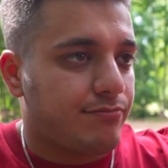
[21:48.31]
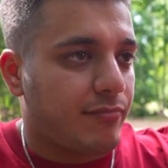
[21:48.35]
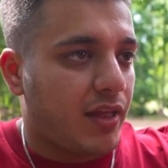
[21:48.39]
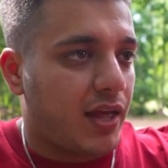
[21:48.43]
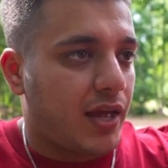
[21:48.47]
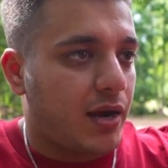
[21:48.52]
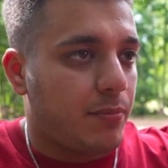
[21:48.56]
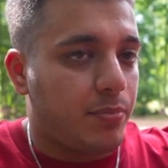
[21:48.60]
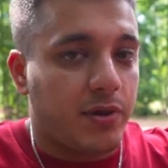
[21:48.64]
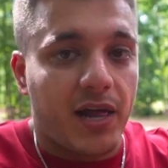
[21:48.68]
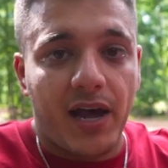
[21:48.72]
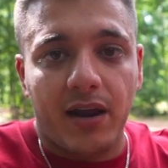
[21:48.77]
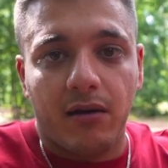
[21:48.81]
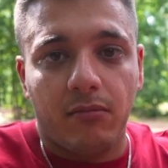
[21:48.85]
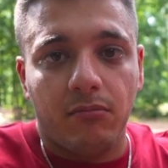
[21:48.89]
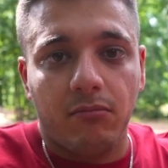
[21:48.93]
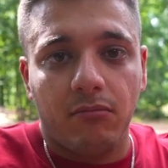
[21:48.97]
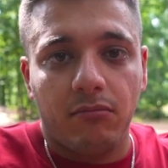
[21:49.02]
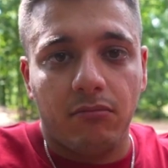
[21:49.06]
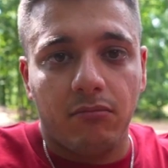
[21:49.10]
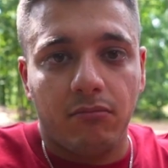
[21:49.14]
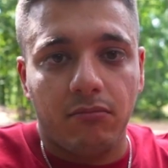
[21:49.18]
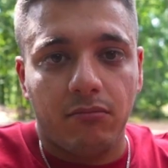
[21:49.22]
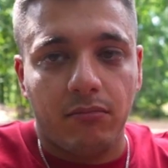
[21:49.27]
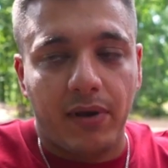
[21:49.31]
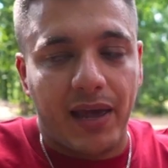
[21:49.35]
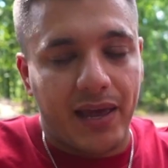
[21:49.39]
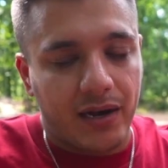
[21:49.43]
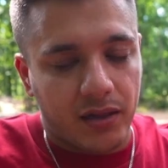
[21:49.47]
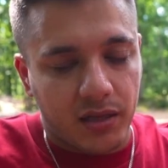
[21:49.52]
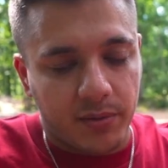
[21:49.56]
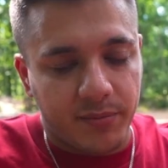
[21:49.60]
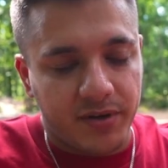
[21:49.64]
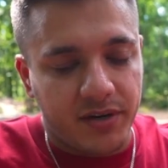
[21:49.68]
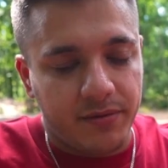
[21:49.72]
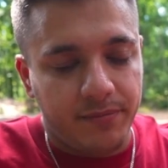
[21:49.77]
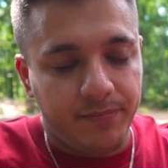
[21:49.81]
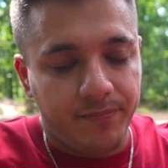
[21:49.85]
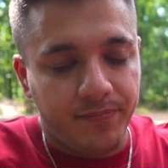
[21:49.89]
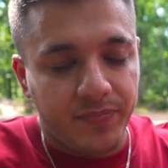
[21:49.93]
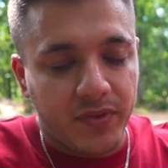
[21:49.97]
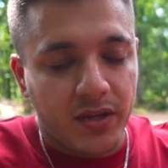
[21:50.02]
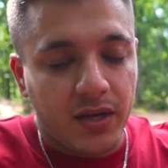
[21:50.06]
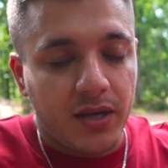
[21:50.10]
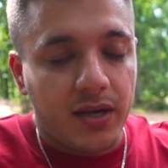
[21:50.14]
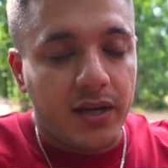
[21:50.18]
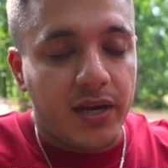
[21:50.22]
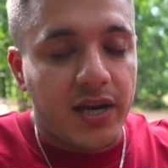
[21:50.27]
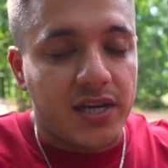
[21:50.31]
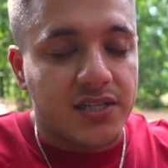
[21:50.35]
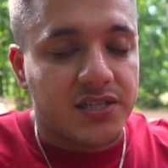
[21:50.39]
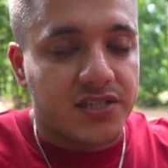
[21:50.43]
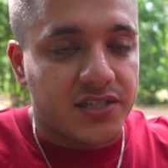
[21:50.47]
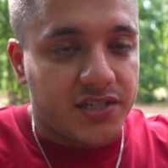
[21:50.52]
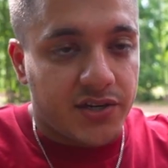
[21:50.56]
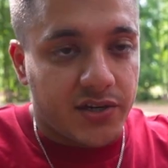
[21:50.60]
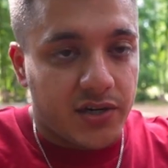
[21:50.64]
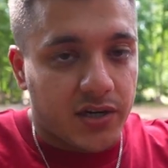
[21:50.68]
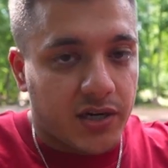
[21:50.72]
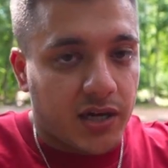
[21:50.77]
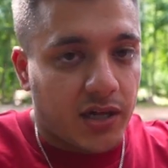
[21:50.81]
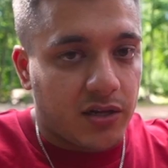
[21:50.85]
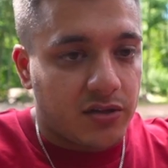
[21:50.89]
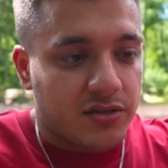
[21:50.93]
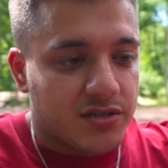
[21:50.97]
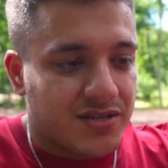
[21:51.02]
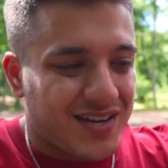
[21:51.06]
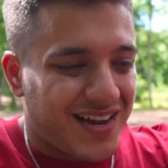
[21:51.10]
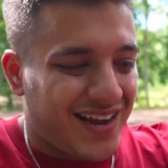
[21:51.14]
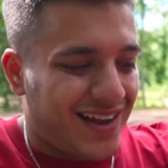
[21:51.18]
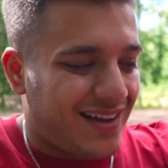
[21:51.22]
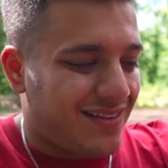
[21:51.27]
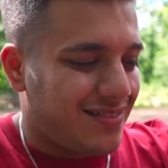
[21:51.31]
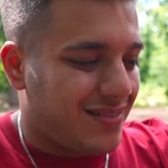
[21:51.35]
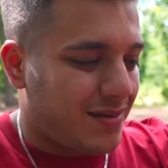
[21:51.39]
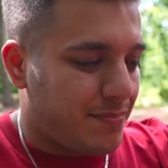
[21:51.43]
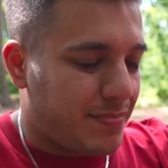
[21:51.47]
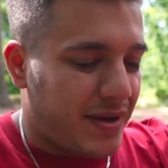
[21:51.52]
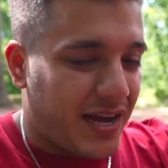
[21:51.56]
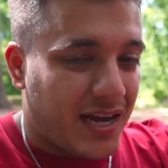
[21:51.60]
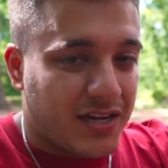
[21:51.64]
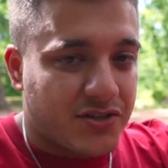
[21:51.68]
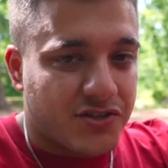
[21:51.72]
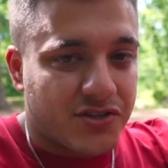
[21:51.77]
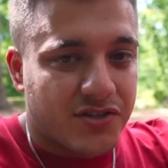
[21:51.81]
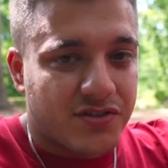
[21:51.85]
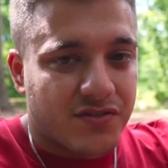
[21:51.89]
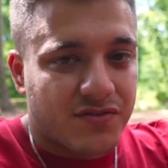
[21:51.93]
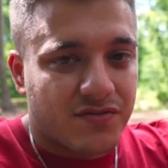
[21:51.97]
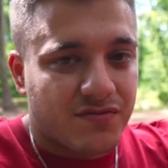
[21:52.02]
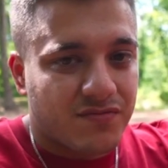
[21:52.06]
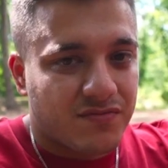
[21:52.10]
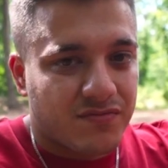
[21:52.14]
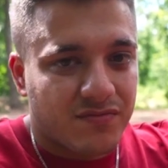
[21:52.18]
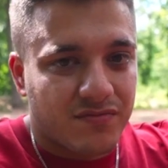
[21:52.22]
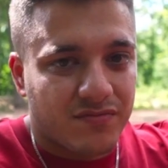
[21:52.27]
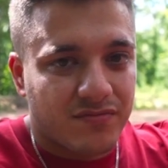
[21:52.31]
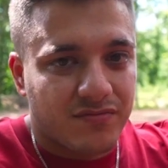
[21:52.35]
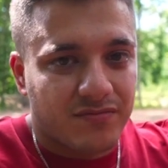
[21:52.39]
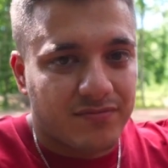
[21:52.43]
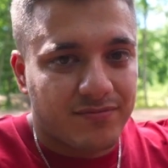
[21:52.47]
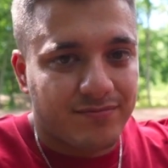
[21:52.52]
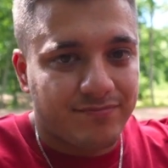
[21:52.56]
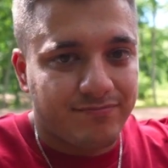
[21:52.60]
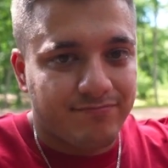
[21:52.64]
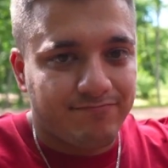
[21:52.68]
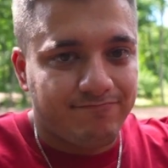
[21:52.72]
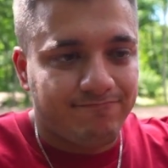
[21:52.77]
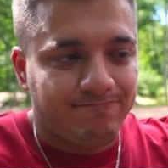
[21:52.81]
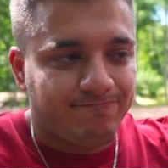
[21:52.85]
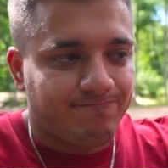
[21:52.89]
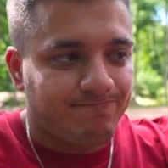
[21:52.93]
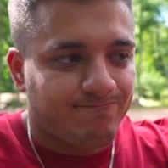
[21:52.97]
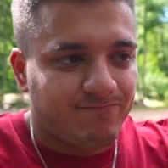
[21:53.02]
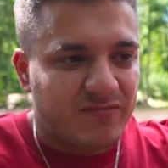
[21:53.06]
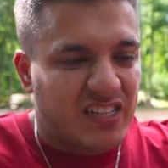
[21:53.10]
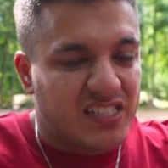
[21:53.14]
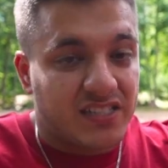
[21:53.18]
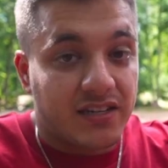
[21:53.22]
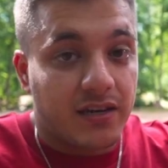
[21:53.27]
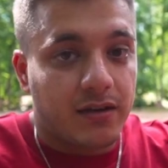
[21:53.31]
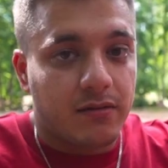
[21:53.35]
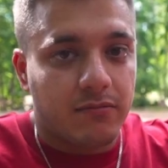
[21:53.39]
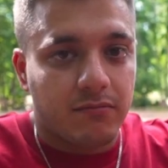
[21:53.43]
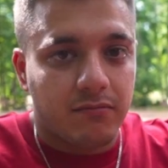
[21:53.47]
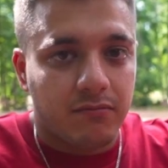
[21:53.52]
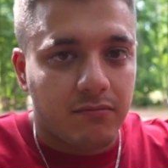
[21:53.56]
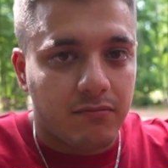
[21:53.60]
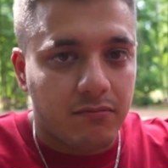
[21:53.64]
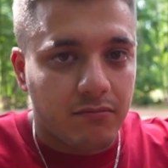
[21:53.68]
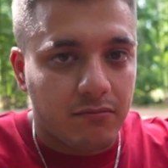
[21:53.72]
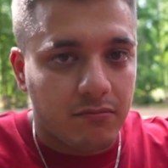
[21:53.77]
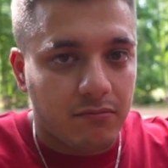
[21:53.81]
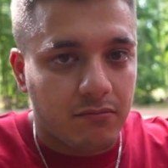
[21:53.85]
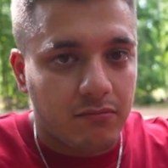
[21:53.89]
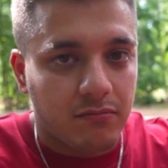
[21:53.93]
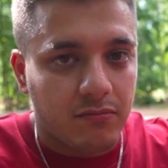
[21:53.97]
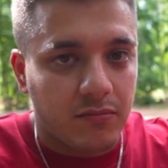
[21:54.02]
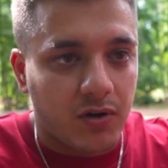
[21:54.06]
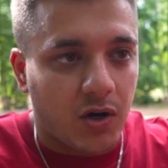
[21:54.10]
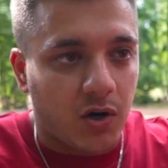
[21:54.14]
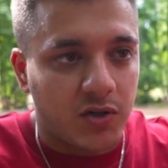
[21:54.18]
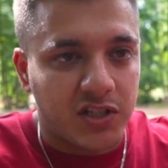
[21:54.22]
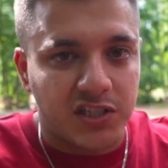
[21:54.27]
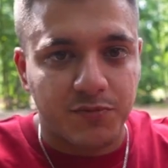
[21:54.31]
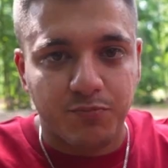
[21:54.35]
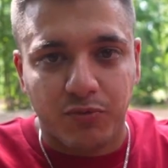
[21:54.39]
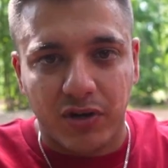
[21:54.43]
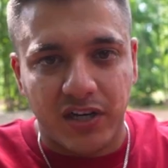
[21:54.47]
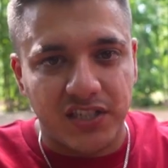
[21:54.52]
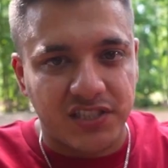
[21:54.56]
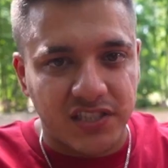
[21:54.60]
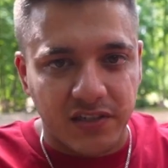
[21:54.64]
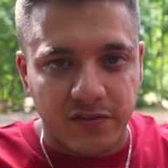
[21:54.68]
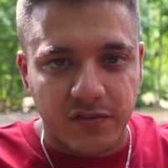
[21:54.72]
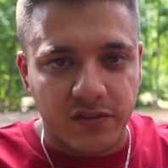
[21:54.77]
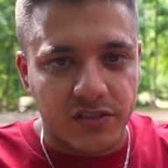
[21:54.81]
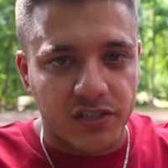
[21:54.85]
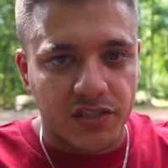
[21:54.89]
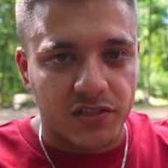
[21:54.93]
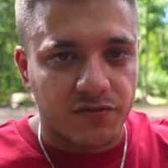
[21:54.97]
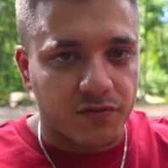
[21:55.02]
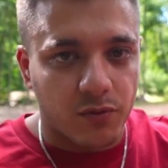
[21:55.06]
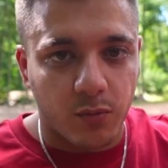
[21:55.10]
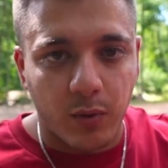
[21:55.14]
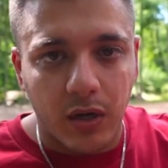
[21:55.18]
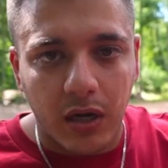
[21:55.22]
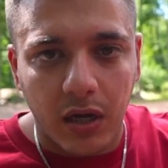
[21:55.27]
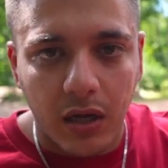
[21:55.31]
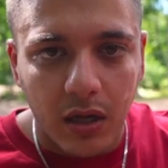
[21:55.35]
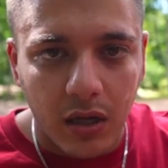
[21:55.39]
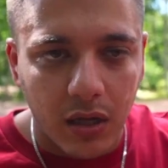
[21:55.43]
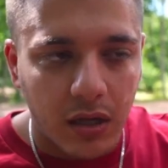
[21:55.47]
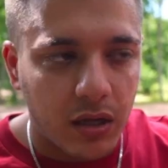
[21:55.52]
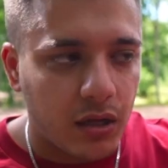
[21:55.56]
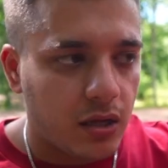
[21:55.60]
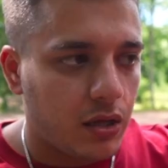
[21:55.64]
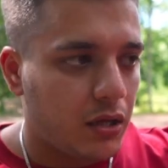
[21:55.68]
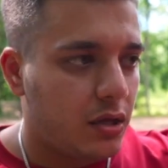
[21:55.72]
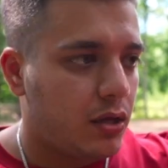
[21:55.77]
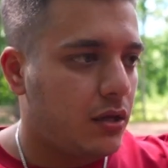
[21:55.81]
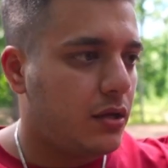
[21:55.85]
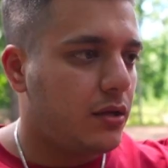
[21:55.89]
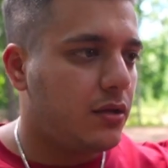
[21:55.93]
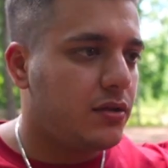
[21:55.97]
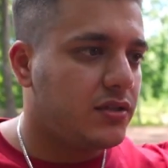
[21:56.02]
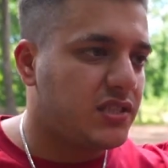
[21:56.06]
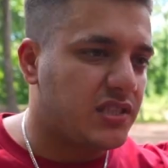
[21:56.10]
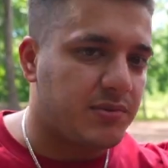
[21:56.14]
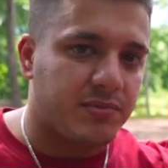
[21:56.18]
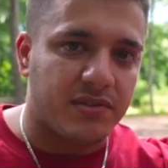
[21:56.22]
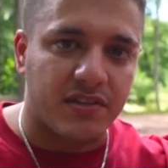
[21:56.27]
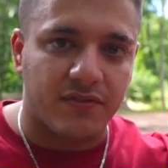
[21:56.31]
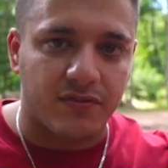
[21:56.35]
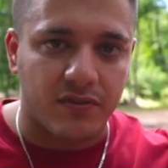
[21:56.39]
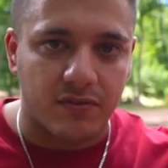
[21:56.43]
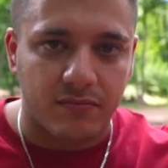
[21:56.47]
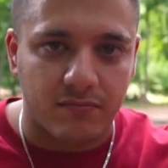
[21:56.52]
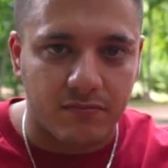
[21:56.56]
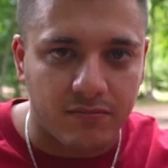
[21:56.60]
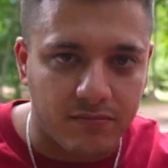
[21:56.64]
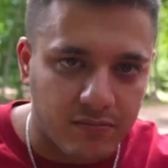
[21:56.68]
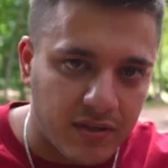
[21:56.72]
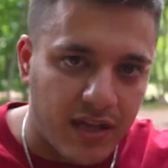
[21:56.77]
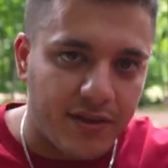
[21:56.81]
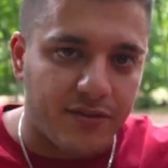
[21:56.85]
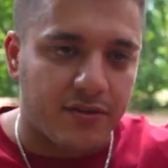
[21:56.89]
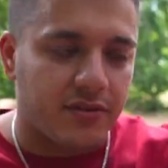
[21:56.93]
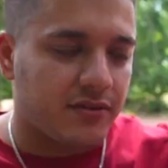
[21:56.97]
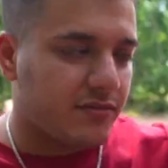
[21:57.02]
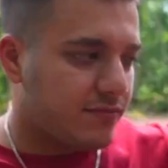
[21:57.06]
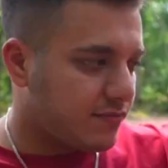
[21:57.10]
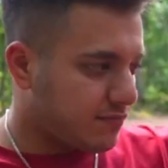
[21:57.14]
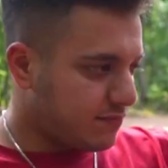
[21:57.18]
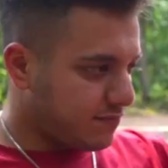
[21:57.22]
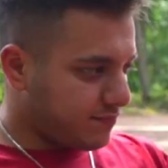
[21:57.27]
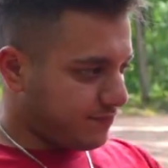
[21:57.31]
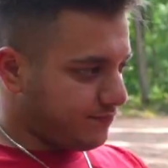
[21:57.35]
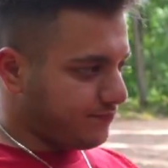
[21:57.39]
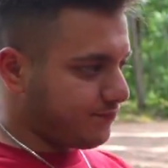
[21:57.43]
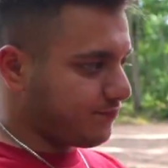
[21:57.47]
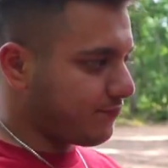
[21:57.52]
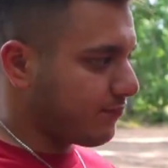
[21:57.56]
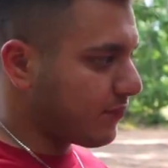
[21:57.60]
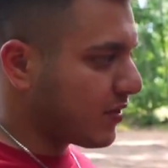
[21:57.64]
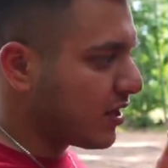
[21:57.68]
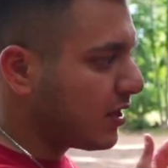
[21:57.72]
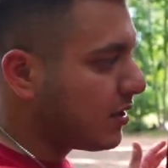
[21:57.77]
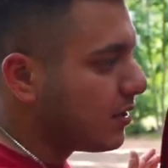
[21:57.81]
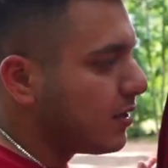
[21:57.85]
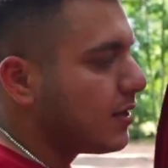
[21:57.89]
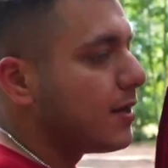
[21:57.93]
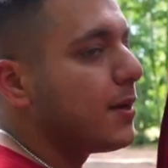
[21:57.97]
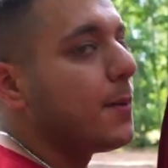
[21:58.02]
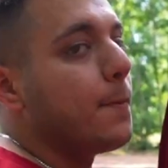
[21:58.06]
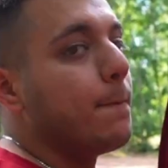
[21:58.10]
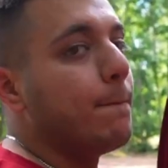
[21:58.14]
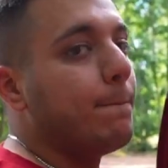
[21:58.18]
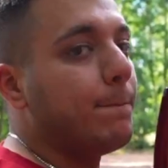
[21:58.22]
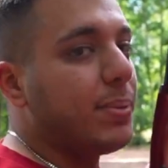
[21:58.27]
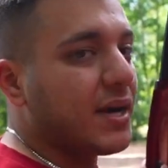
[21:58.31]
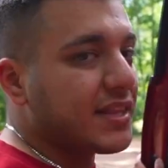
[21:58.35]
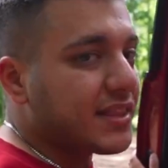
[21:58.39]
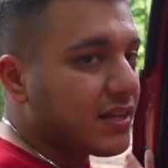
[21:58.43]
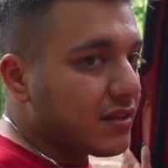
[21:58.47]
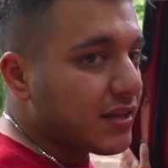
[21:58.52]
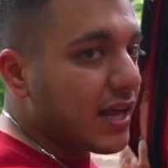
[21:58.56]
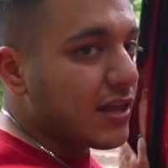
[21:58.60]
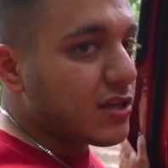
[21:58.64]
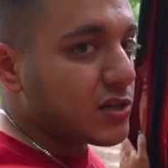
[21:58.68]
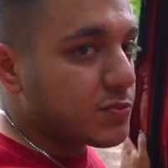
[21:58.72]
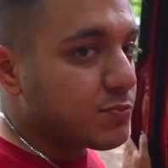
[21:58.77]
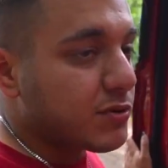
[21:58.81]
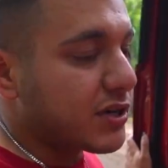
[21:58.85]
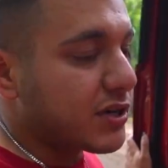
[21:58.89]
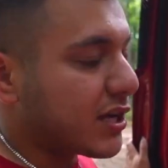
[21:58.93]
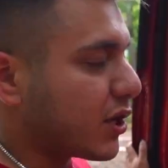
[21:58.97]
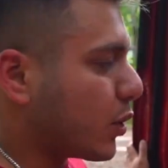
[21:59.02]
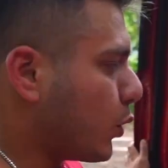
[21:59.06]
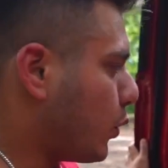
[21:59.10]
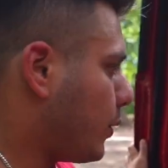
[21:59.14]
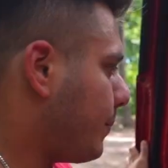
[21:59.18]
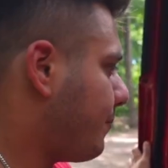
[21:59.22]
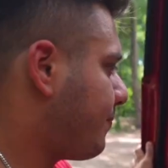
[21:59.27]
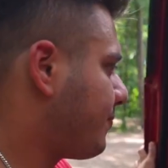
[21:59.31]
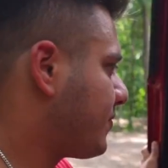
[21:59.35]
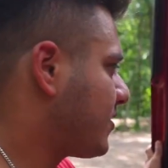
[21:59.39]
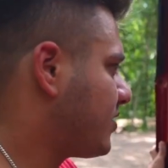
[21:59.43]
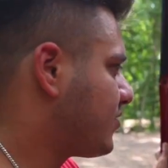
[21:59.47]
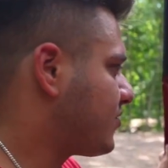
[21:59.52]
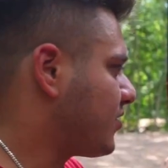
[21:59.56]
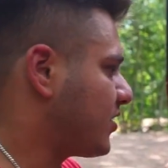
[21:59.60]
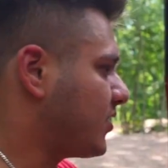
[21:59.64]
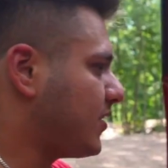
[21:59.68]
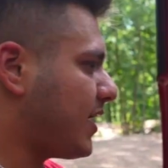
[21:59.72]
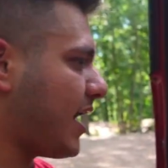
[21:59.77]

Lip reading: and a Platinum and a Limited is interior colors and the badges. That's it. All these price differences for what? Some different leather. But the leather's pretty cool. So you